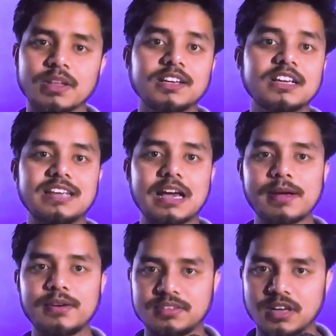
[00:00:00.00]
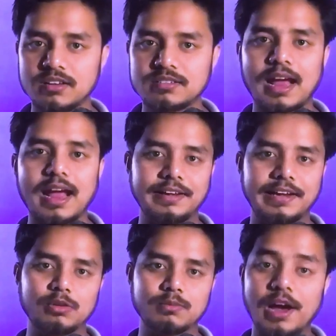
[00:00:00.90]
share my results, and
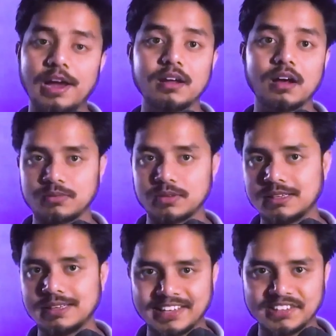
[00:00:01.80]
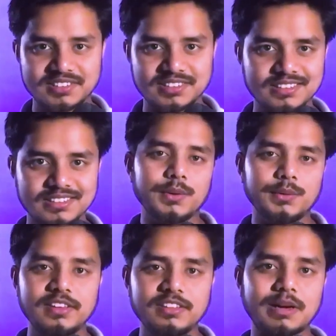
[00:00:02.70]
include my affiliate links.
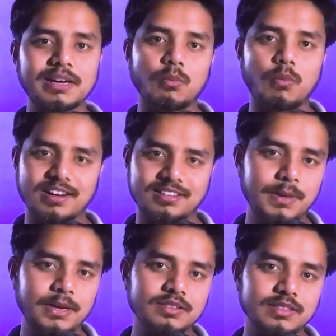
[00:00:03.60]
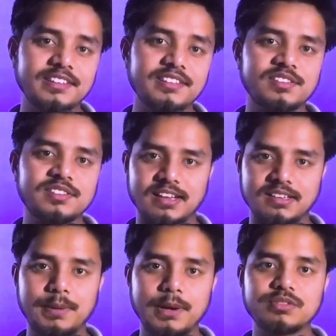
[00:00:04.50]
This funnel works because each
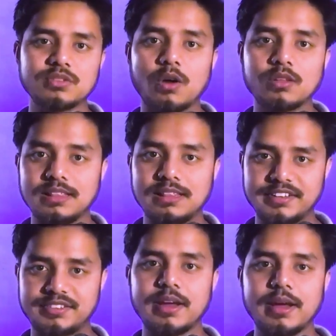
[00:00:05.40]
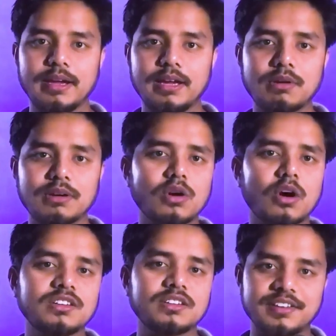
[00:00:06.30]
stage builds on the list. You are
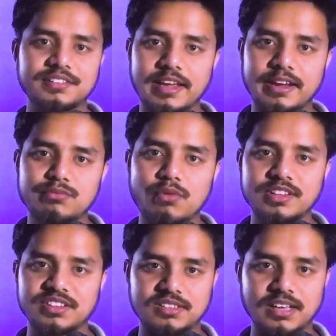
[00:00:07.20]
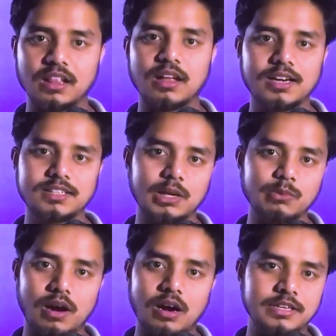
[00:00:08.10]
not asking for the sale until
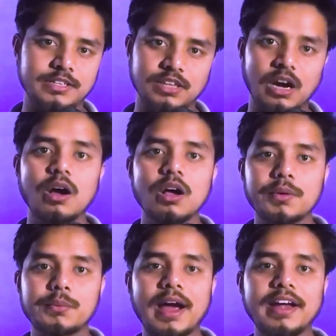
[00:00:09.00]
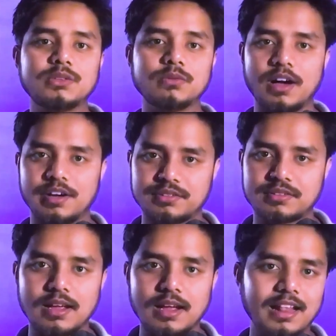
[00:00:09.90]
you earn it the right to
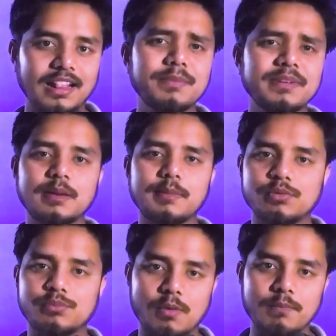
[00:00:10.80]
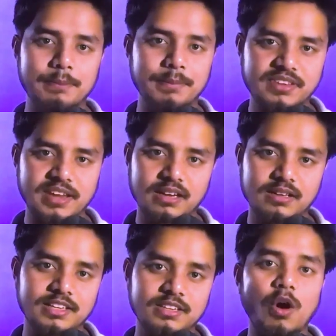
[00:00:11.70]
us. Let me save you from the mistake
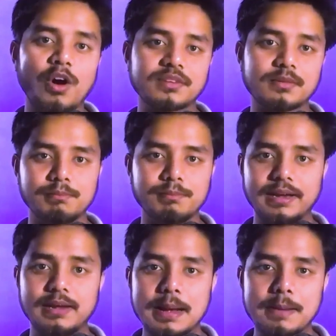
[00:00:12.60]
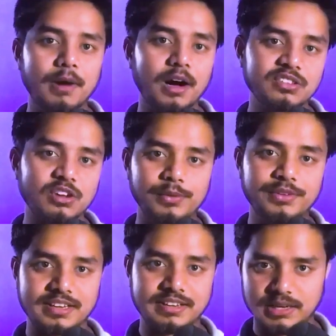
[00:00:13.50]
that cost me months of
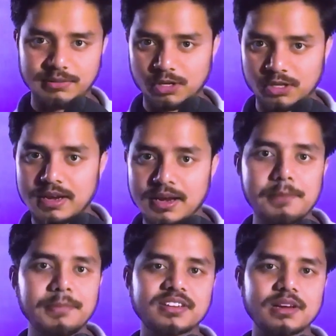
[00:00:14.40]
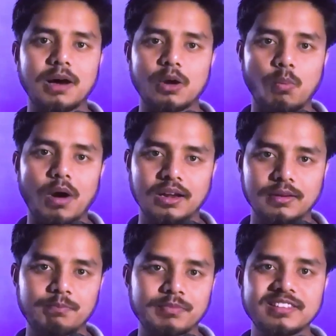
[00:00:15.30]
wasted effort. Mistake number 1.
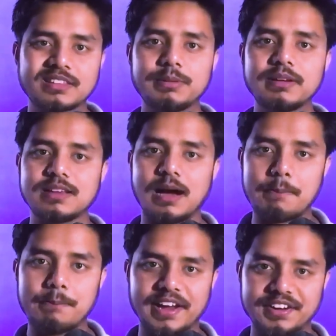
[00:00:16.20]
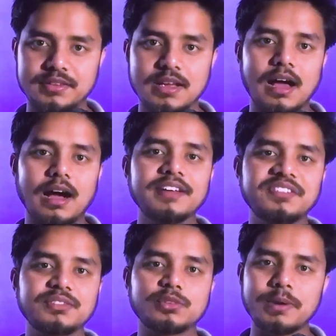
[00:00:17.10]
Skipping the breaks. I
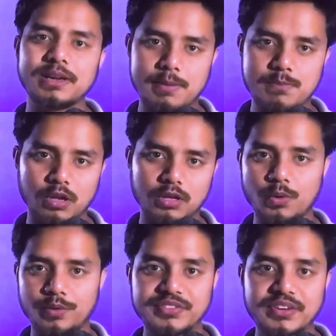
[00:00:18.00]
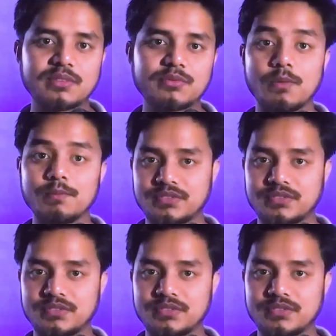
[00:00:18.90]
see so many people go straight from the